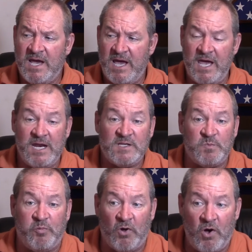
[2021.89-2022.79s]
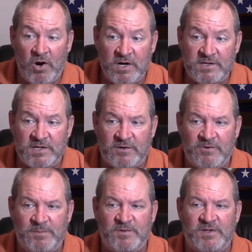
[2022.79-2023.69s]
and Explorers
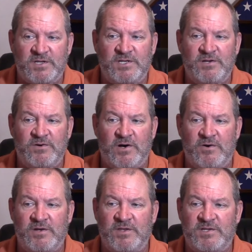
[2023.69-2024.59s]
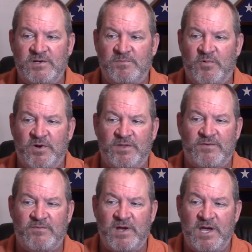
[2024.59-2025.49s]
equipped with the two point oh or the two point
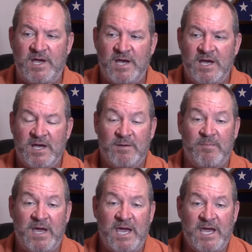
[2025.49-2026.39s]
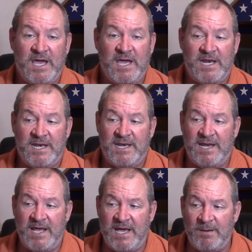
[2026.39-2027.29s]
three may get
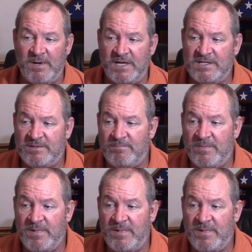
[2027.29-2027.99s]
damaged